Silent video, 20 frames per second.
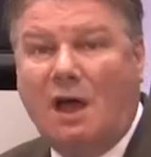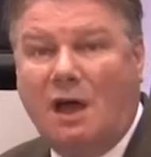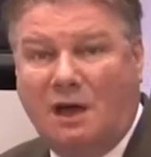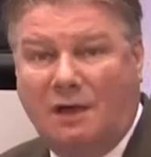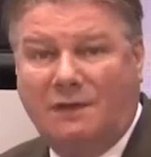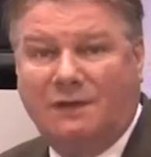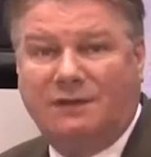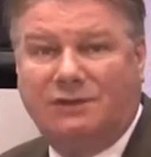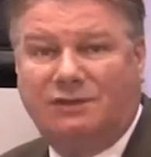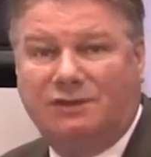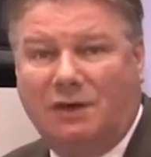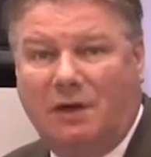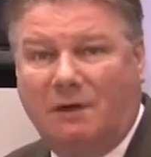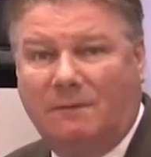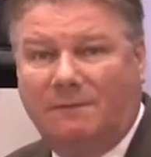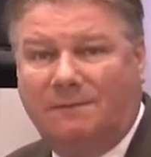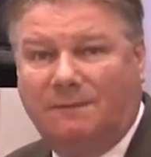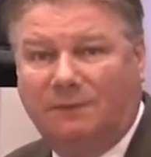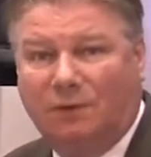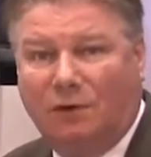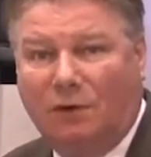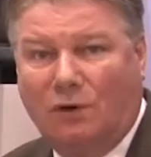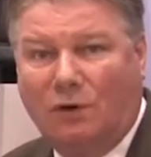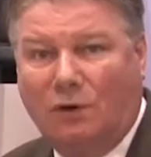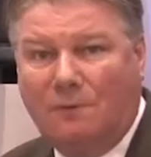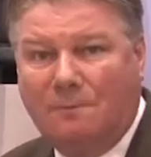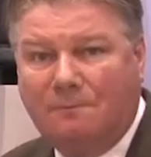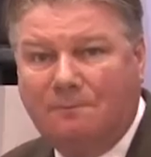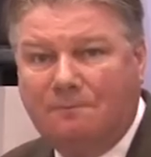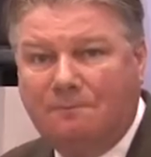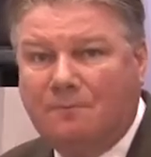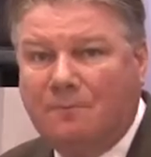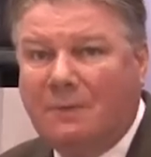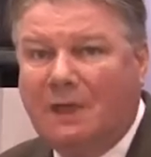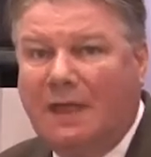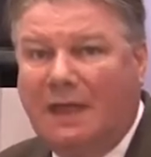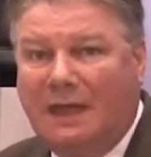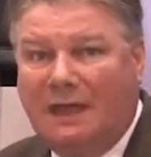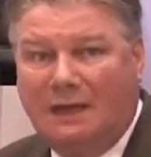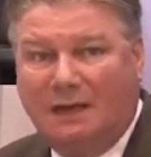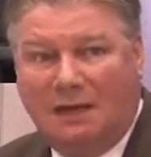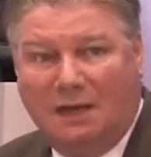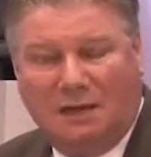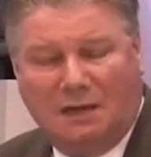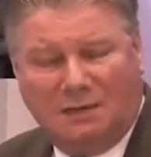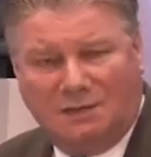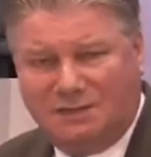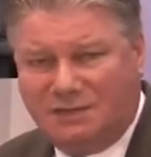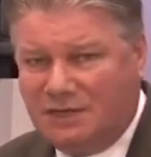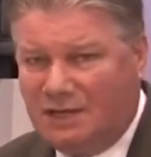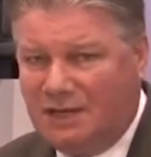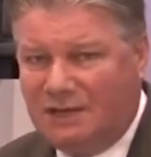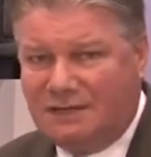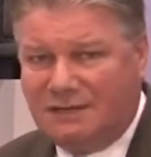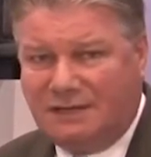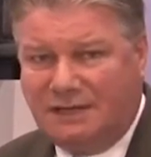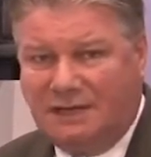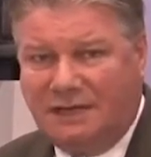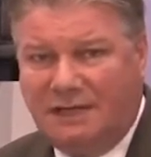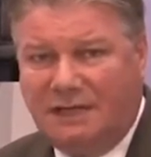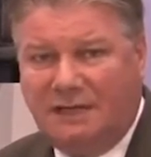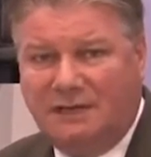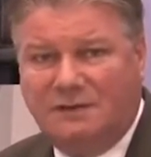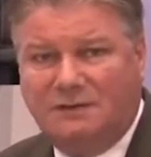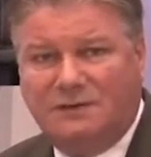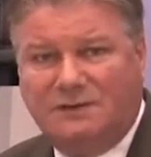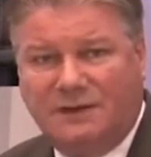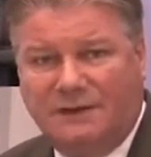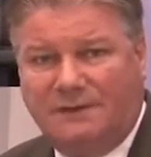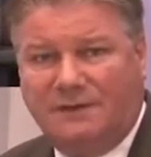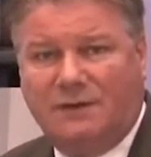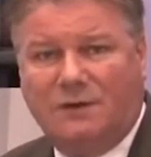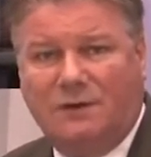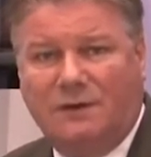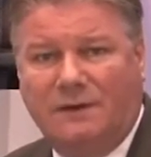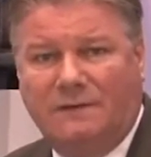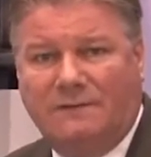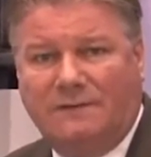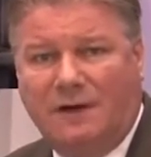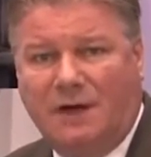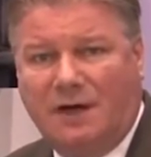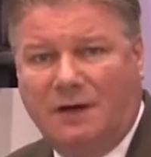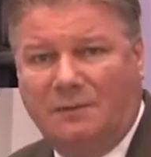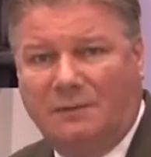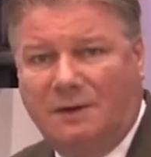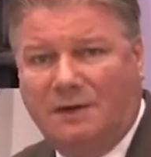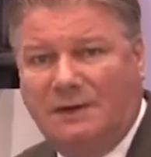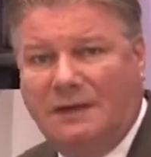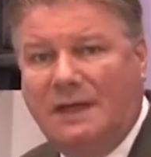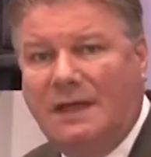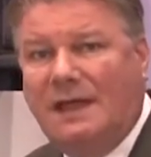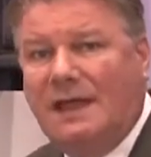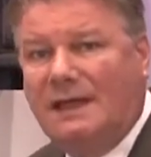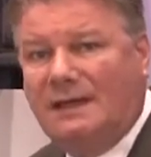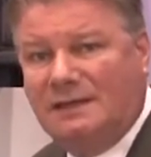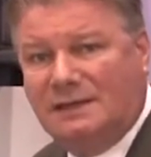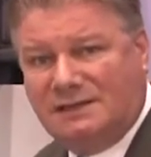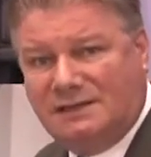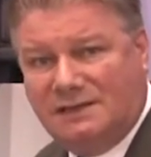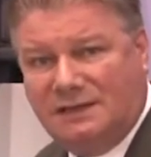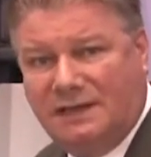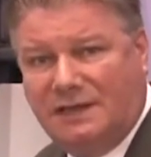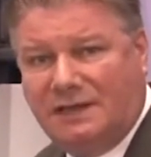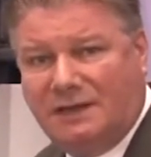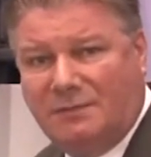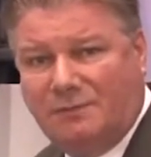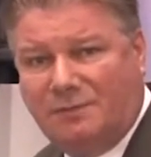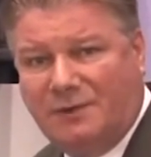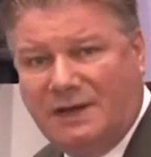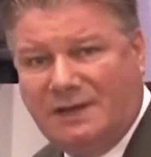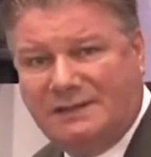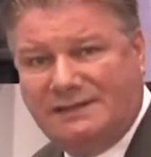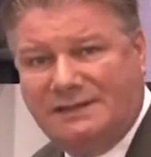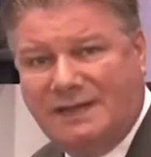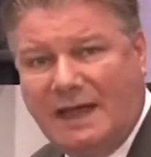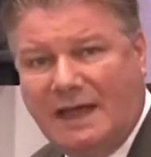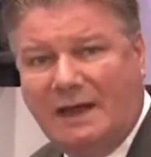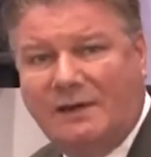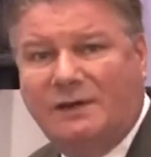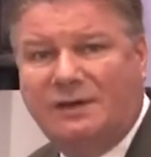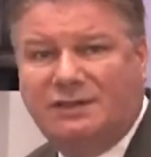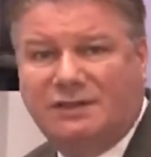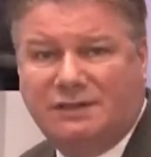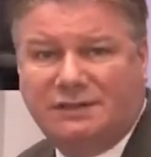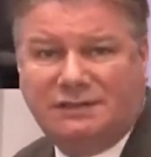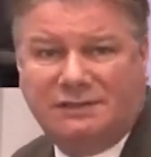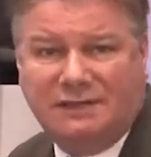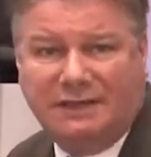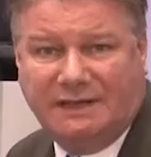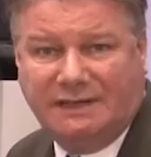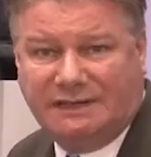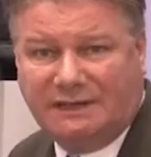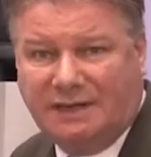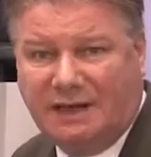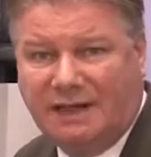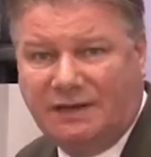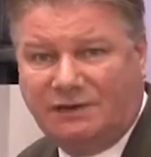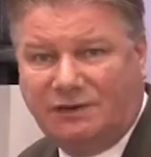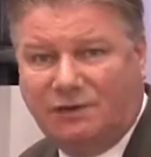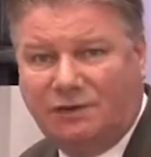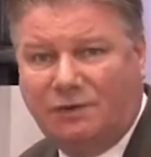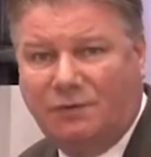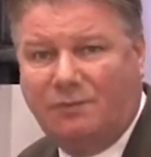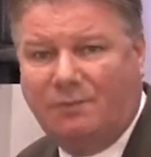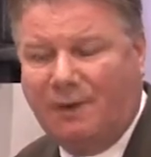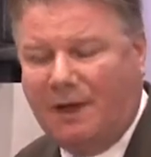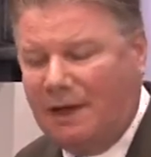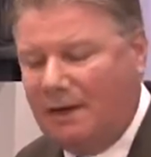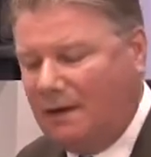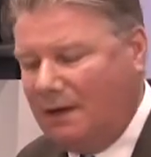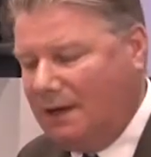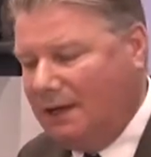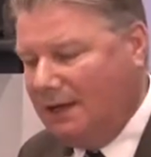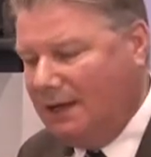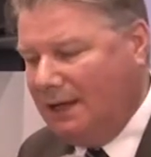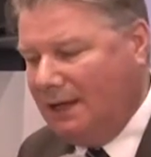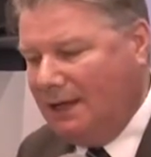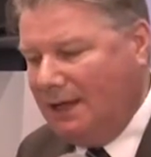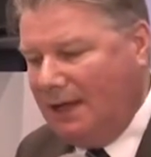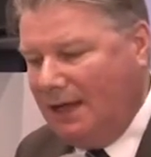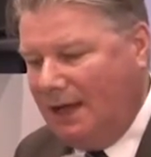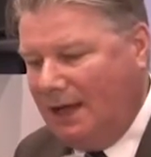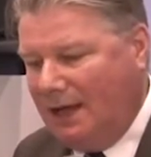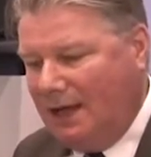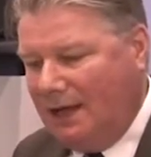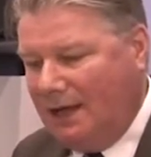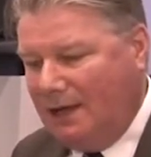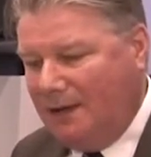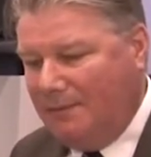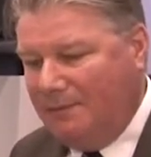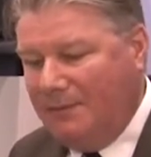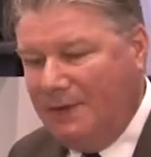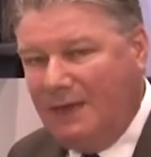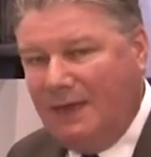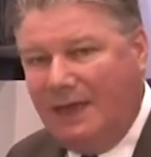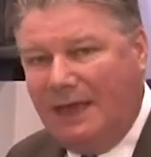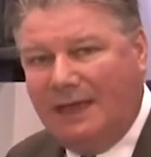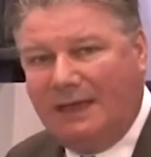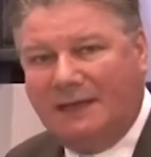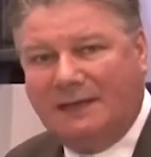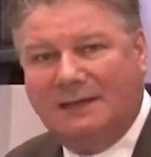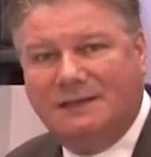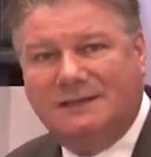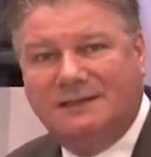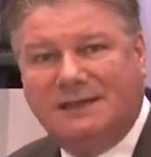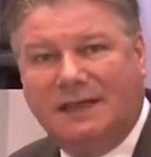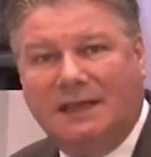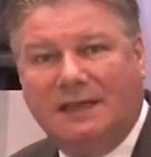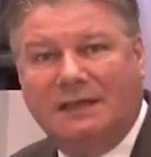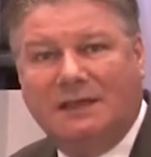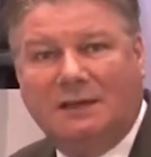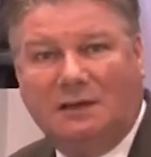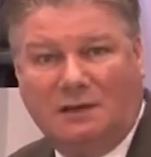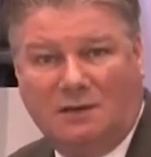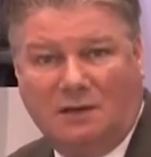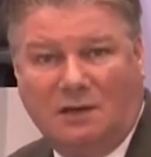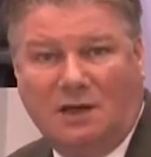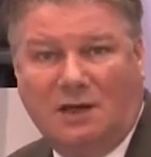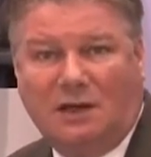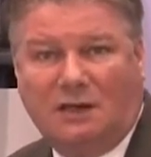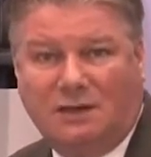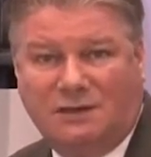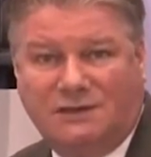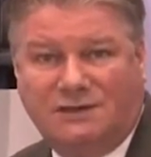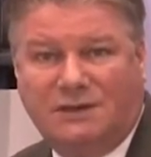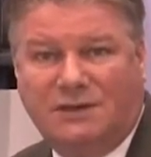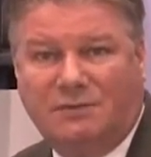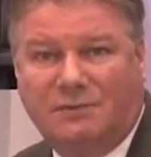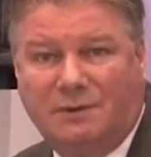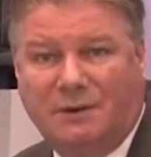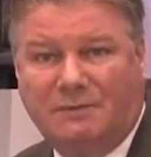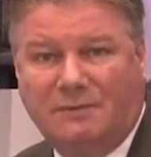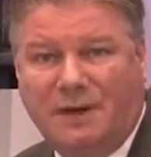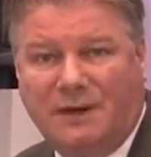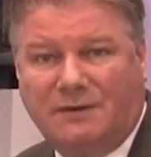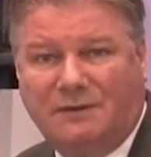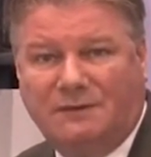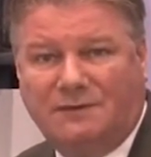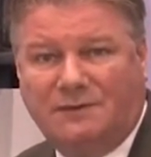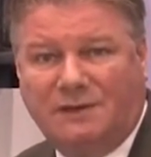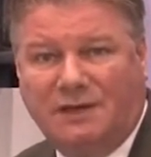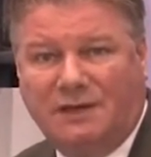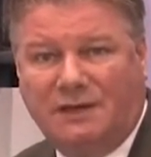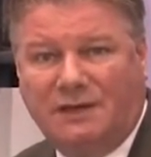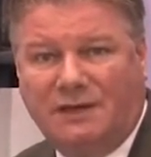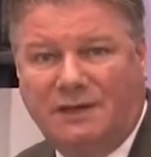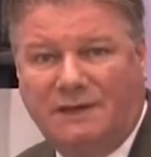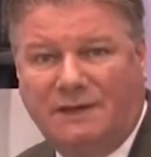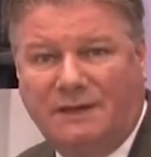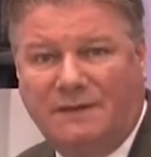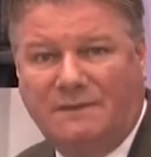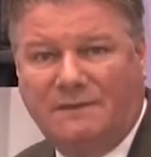on the shop floor in a dirty, difficult environment. It doesn't need compressed air, it just needs electrical power. It can take a considerable amount of dirt in the